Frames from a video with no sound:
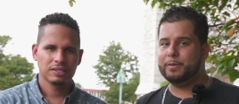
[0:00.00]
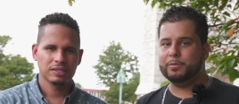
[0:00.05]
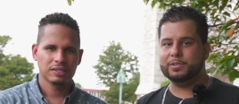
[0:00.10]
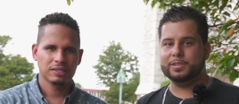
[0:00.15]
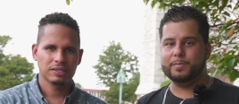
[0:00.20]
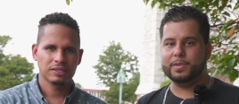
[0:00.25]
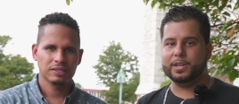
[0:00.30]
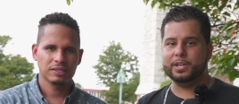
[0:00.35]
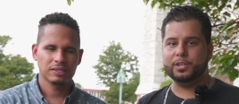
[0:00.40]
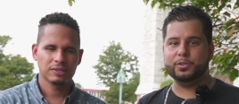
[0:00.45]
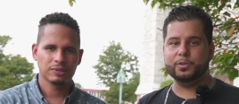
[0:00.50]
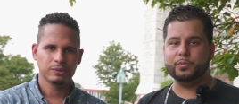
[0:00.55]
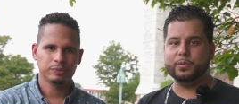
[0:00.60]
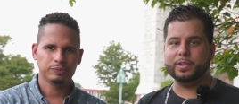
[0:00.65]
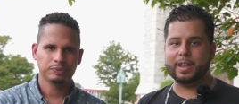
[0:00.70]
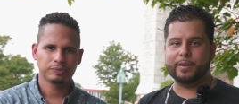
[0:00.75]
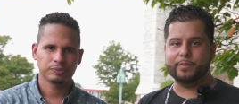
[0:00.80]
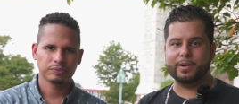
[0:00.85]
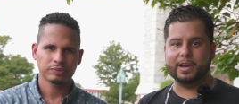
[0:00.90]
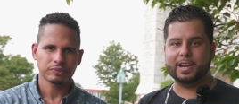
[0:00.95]
Speaker 1: that was a
Speaker 2: mini shoot
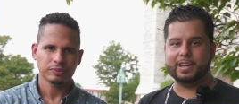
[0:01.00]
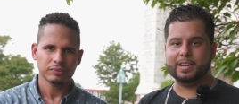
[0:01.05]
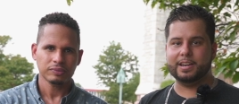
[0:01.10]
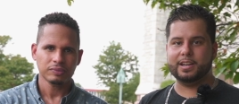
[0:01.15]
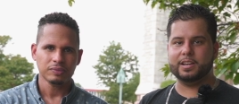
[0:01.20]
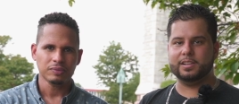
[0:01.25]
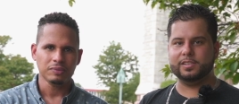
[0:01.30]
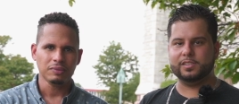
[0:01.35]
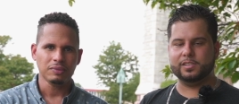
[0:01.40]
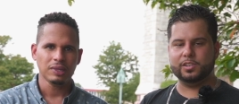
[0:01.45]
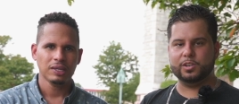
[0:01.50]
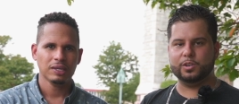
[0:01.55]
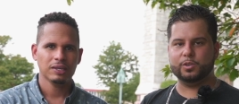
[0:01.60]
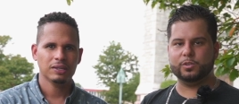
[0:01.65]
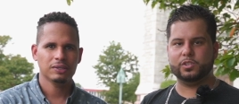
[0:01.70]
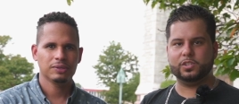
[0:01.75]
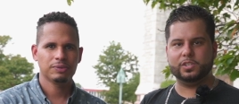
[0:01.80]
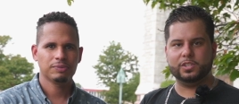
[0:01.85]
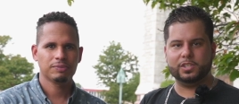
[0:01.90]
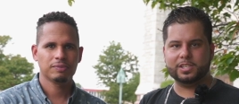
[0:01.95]
with Ariana, you know,
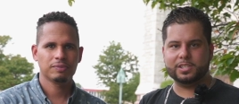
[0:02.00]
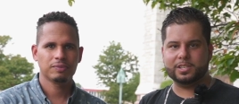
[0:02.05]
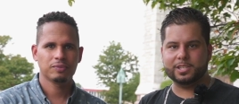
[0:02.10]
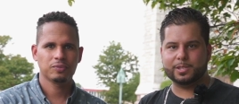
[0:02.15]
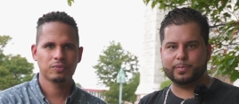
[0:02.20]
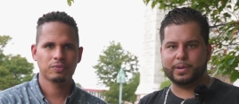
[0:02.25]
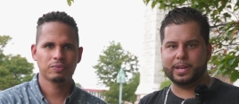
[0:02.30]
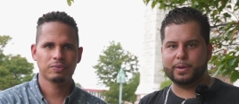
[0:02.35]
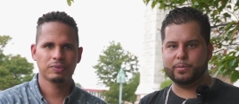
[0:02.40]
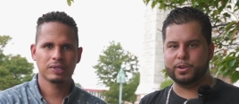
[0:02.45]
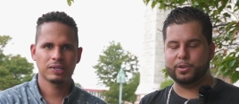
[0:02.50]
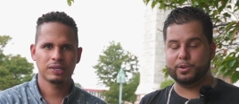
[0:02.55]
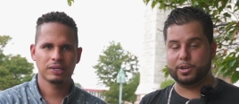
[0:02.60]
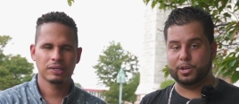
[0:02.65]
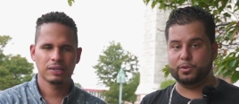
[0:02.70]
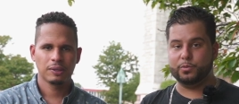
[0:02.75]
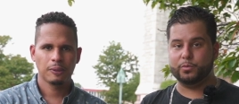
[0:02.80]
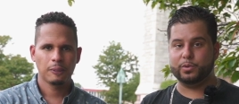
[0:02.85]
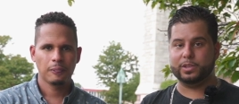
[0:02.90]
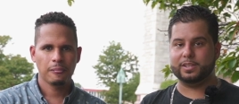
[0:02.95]
to just display what you
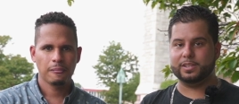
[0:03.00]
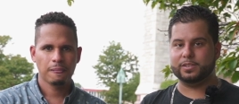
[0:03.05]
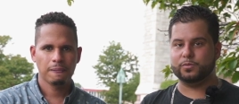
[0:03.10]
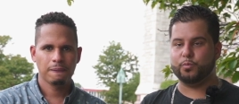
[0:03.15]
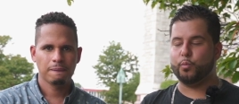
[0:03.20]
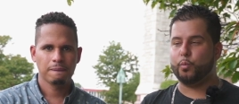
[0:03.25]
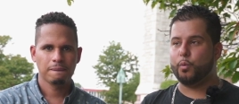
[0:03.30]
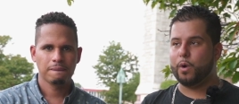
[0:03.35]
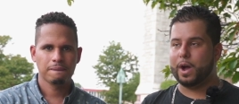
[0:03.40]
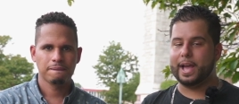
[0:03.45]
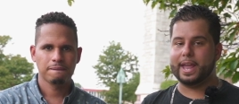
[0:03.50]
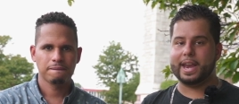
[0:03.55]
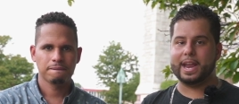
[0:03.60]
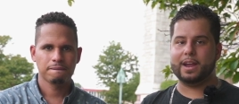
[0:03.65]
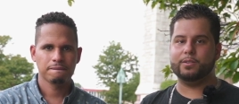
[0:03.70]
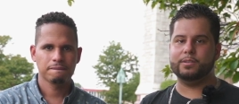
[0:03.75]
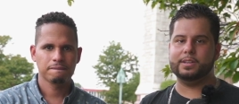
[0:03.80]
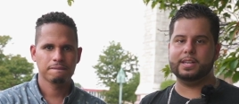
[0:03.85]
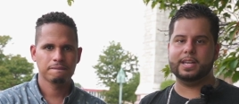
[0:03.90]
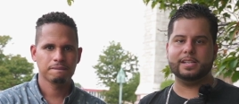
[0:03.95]
can do with this wide
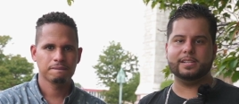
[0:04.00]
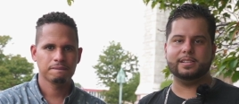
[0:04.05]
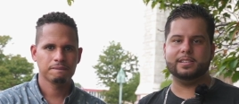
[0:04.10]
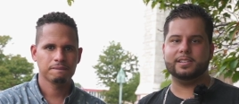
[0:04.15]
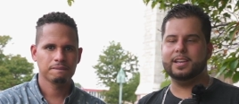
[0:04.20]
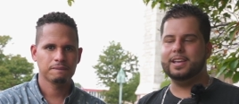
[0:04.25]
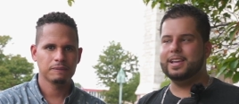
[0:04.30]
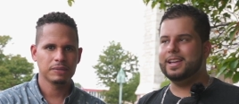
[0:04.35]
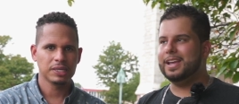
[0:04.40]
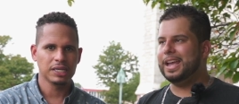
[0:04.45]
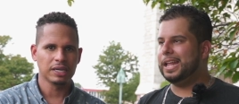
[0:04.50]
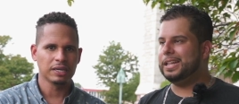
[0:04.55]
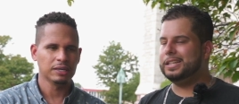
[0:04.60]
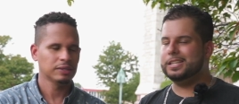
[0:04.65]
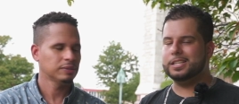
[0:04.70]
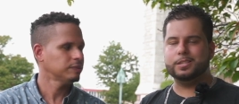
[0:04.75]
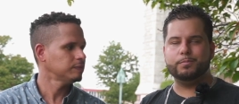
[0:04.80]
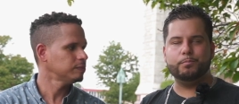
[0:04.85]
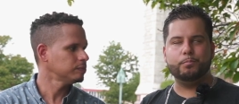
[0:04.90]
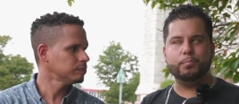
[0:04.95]
angle lens yeah. and
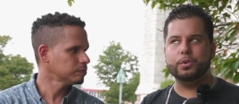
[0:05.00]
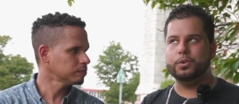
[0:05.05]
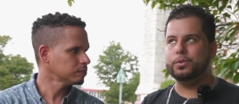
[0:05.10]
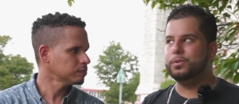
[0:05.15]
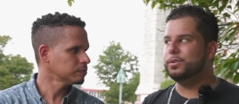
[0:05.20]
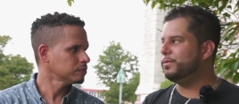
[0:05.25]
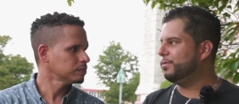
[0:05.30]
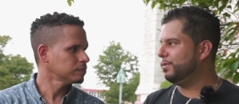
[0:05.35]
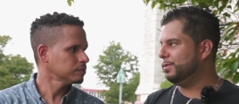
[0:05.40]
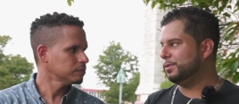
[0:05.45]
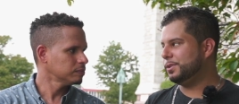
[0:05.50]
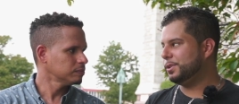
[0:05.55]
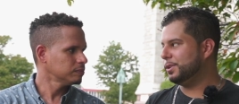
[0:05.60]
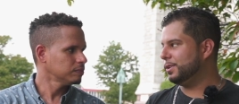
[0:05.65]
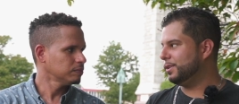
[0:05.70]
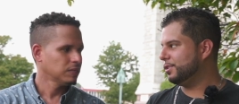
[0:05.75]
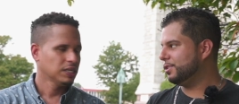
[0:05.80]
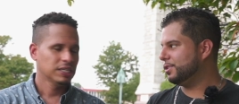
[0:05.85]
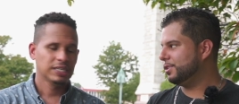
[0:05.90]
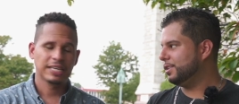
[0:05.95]
this beautiful
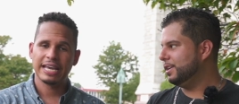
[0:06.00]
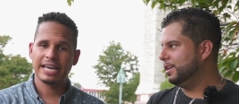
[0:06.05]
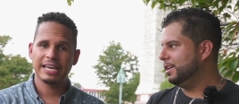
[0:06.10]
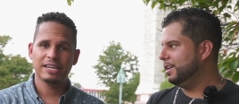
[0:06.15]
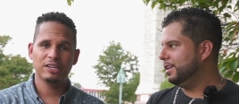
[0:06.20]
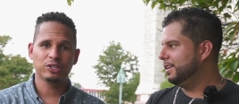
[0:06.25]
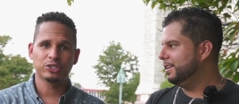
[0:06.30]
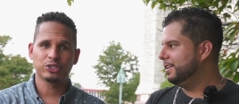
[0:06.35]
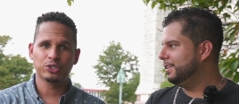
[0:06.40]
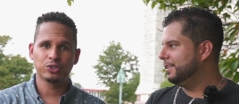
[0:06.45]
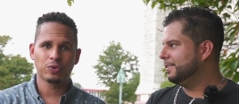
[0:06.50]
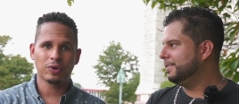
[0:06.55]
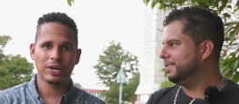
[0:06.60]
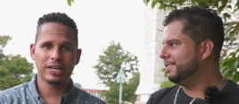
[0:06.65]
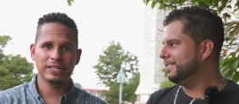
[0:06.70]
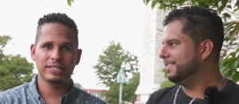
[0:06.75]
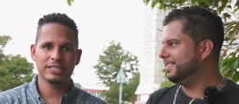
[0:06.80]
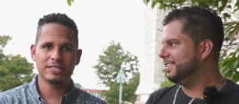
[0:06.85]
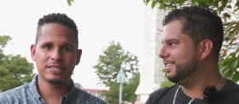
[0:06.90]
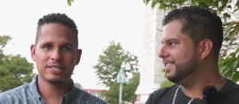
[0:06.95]
church.
Speaker 1: Yeah, it looked
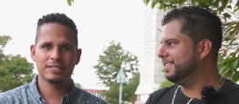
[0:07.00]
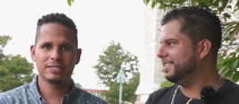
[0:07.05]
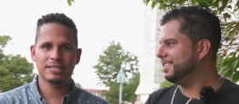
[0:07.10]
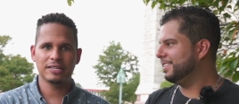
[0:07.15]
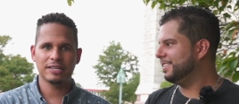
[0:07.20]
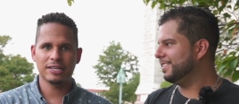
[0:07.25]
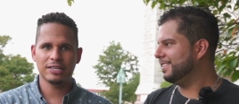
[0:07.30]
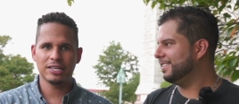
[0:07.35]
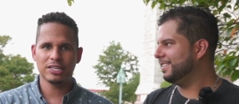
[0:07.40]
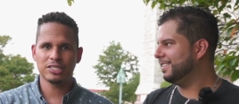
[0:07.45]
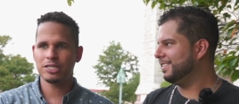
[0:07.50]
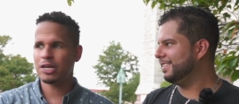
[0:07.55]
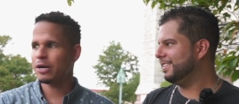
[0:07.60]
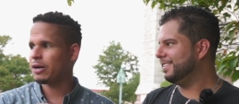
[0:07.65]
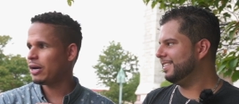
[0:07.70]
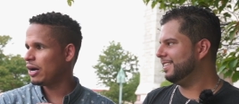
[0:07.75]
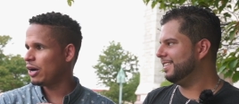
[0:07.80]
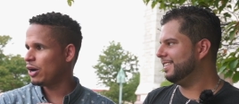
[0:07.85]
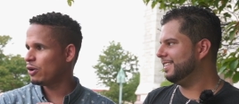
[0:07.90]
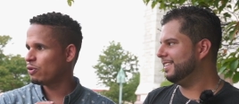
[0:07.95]
great. This is this is a,
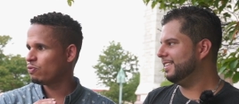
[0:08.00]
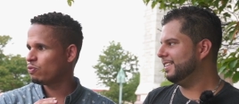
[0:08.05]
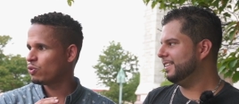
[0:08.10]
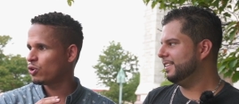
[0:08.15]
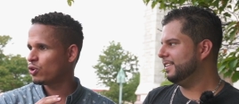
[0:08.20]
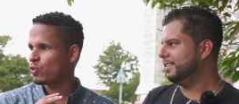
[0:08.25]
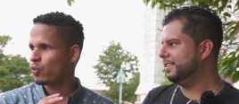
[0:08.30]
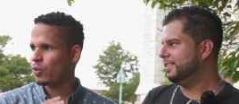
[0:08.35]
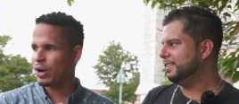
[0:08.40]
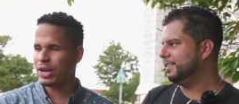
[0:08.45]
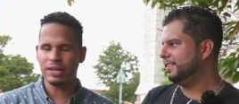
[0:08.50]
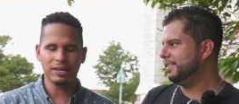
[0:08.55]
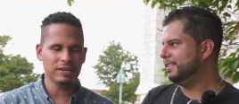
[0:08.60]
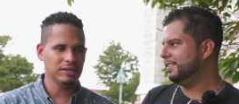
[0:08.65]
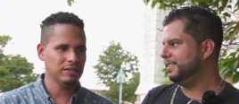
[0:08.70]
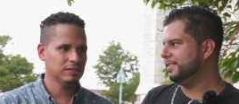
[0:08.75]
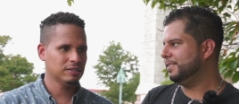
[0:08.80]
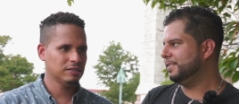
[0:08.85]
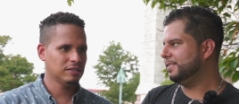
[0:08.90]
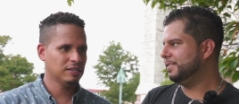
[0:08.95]
a great
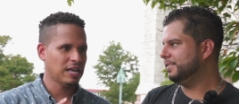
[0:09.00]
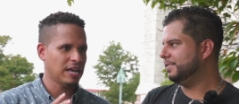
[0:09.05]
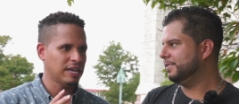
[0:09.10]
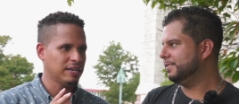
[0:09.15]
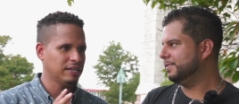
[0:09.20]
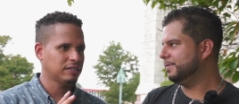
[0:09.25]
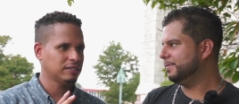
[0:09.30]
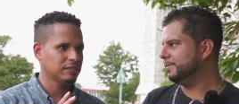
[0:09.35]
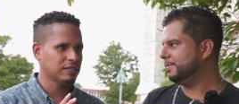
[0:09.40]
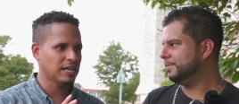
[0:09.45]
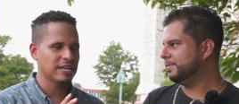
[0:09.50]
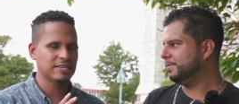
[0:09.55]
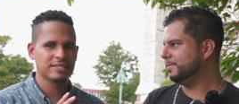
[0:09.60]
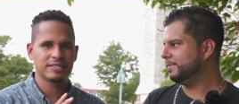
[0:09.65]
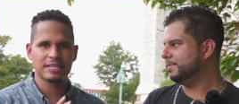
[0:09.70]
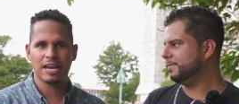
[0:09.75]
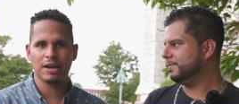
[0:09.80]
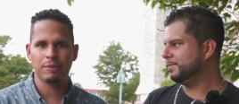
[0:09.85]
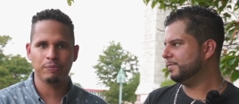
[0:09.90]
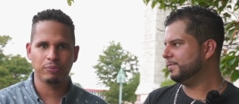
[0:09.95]
like
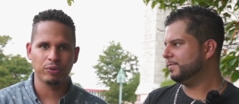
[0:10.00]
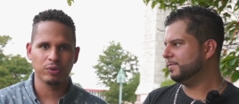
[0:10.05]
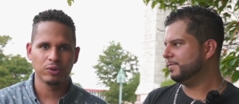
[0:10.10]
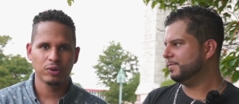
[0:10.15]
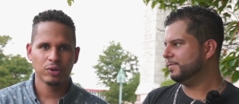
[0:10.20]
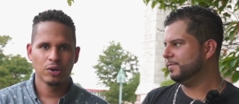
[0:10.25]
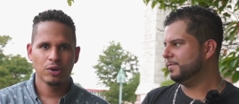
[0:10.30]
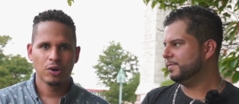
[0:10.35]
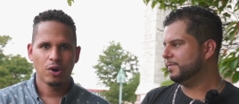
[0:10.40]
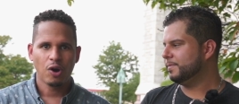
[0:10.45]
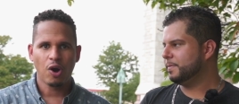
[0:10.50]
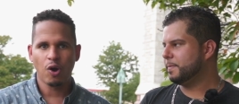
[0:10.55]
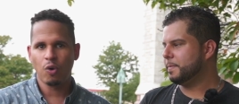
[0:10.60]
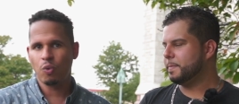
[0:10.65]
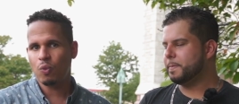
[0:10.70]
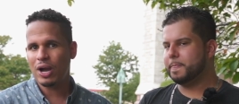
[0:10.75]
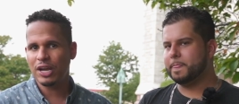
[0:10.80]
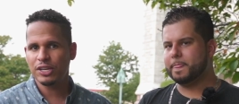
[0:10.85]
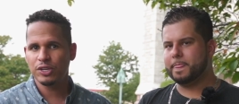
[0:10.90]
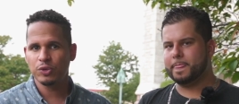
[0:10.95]
example
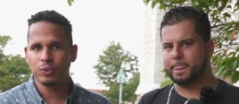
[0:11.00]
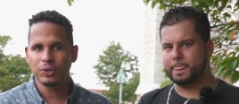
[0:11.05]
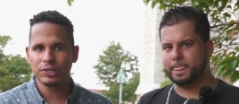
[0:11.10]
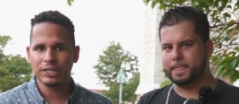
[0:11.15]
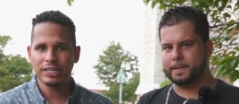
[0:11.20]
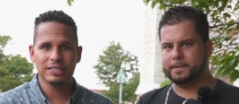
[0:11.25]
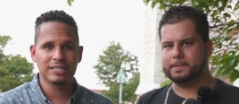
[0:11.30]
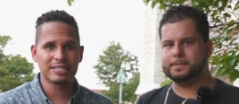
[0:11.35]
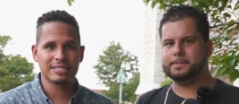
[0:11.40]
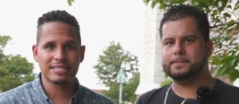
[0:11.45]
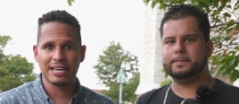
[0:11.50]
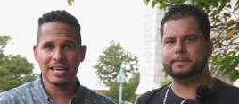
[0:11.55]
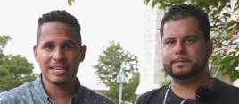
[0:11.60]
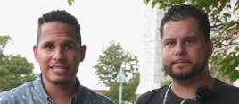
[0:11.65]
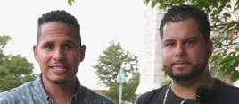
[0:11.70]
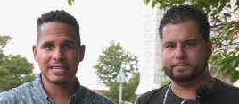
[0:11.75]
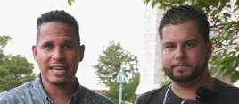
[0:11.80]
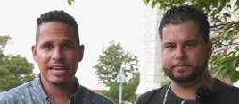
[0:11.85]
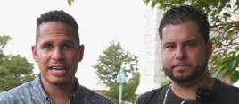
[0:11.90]
on why you will need this lens.